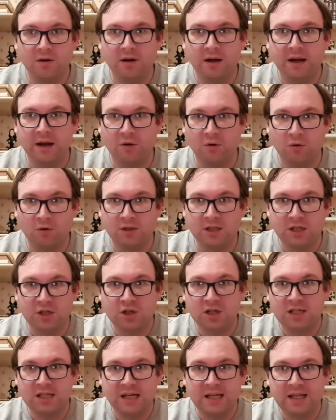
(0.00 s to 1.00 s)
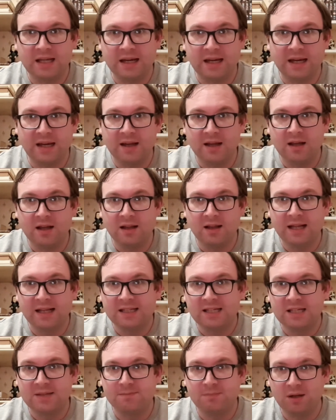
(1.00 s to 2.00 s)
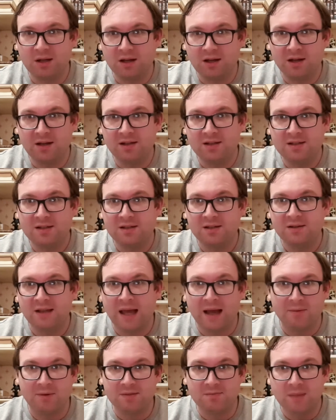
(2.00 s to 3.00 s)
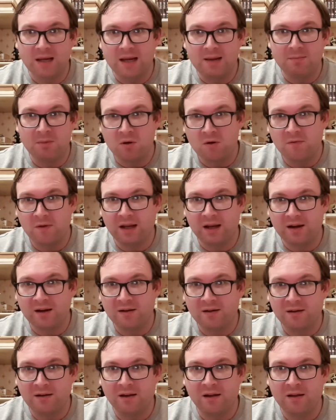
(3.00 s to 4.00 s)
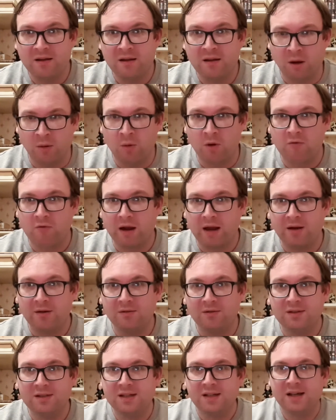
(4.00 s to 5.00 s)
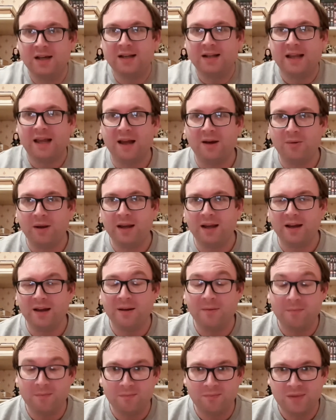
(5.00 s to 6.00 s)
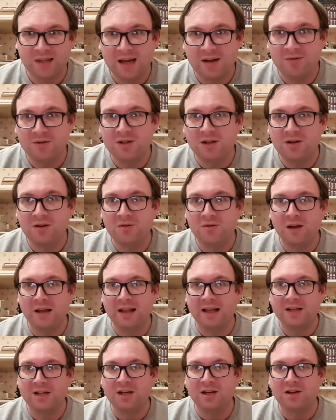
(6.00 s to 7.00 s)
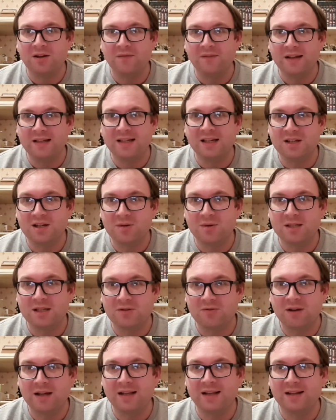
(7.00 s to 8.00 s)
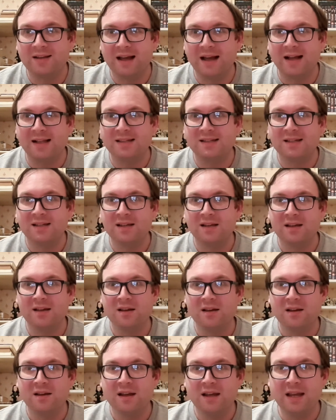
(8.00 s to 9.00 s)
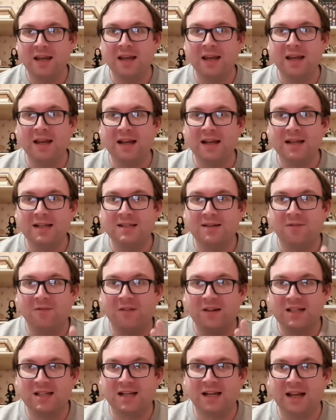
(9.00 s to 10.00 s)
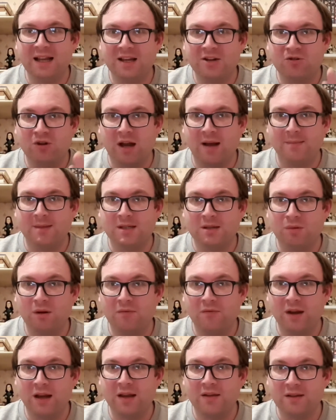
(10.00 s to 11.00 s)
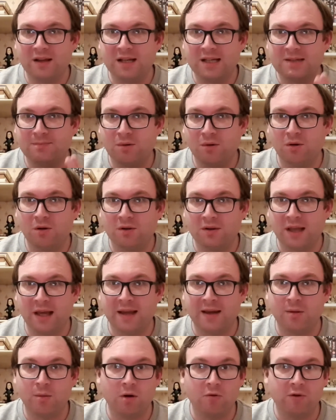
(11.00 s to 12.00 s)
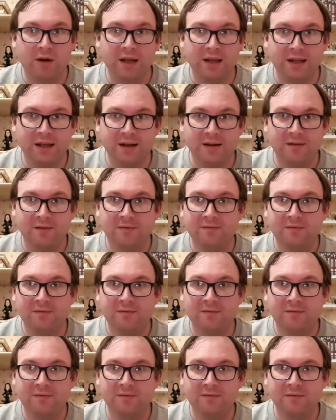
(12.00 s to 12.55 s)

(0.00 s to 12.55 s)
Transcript: Or did you see the letters blurred? That was me moving you around. And how he um, tells you and actually convinces you as the reader that he is physically trapped within this book that you are reading.